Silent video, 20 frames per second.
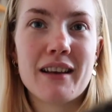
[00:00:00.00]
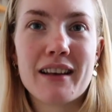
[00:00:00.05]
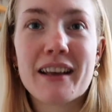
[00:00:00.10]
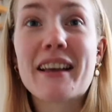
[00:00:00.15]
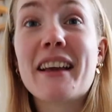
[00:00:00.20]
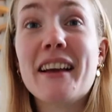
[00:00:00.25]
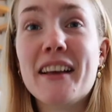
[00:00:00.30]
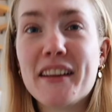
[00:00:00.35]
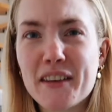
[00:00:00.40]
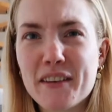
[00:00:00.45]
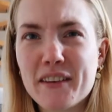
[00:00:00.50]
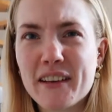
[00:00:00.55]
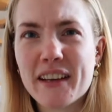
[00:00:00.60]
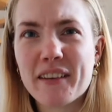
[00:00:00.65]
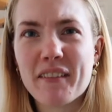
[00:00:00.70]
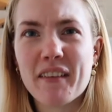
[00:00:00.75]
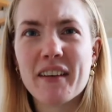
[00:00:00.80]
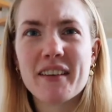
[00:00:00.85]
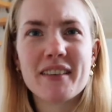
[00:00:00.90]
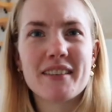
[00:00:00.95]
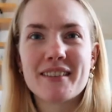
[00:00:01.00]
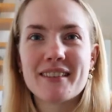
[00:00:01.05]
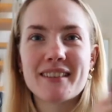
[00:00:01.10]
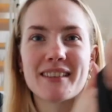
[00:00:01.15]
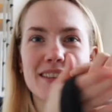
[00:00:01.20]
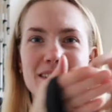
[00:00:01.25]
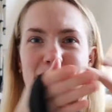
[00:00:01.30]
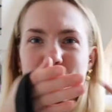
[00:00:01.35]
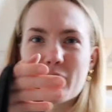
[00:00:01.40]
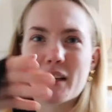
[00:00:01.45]
can you hear it?
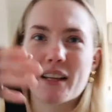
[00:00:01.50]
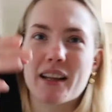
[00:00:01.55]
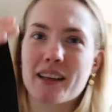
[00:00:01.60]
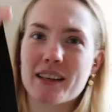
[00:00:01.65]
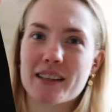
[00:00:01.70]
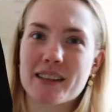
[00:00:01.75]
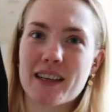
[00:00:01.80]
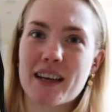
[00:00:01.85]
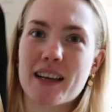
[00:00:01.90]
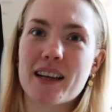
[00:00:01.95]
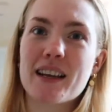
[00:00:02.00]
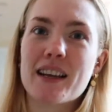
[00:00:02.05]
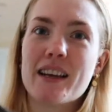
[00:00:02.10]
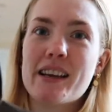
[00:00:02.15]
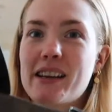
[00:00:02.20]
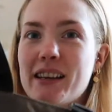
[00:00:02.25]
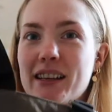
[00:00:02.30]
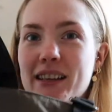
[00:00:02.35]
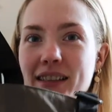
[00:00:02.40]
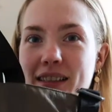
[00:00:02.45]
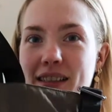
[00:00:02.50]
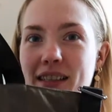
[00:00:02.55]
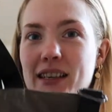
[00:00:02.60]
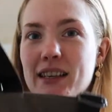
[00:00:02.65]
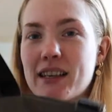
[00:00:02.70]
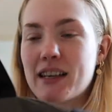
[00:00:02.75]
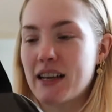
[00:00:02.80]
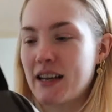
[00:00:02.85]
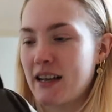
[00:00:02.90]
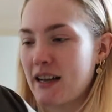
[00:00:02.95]
It's a weird thing. It's
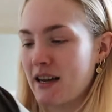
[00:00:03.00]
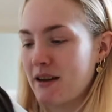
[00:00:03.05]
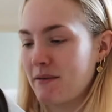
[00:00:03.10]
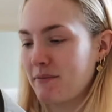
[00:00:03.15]
like a